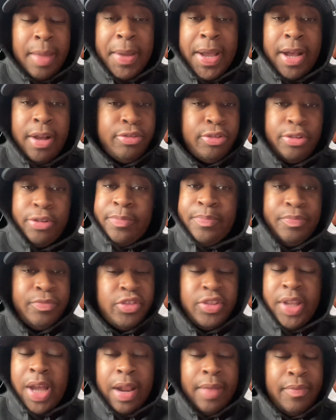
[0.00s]
Hauser,
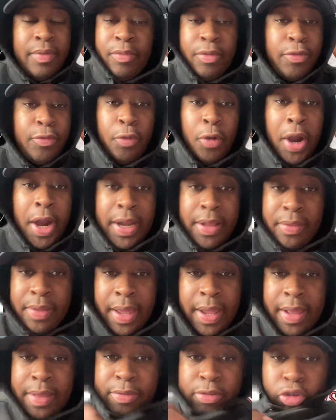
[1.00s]
Donovan was frying his
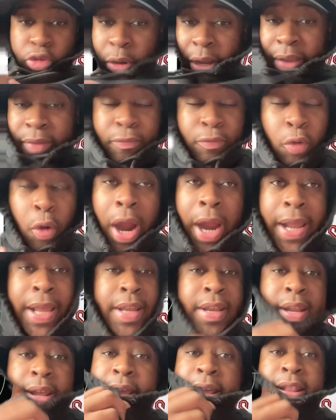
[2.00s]
ass. Straight
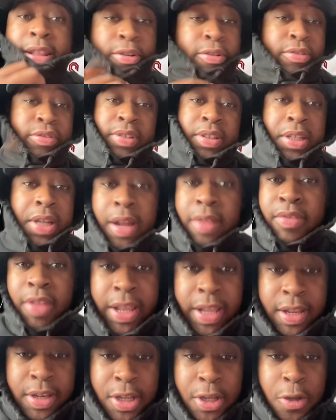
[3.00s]
frying. There was nothing they
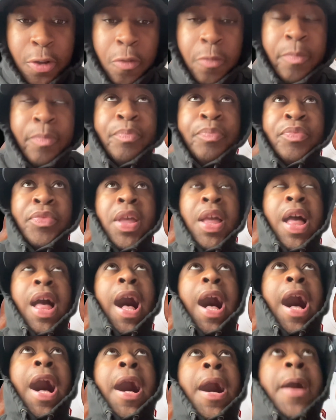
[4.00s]
could do.
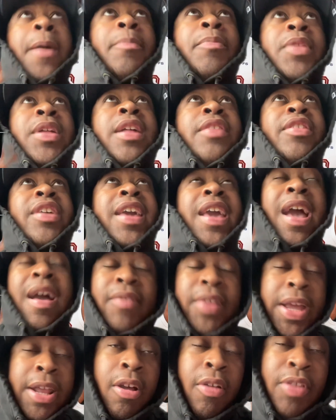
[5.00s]
The
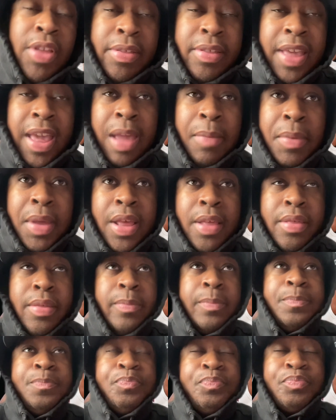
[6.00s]
caveat on this game is
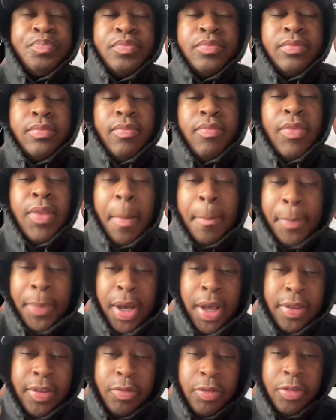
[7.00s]

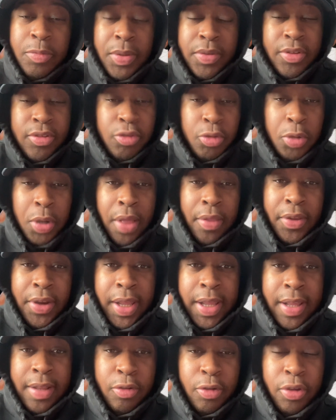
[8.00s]
Boston was missing Drew
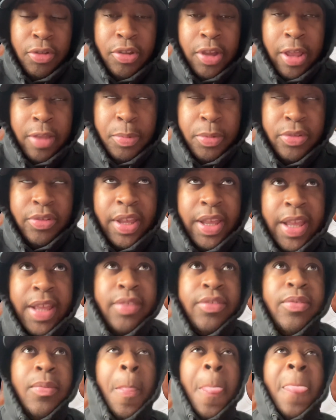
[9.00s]
Holiday and Kristaps Porzingis.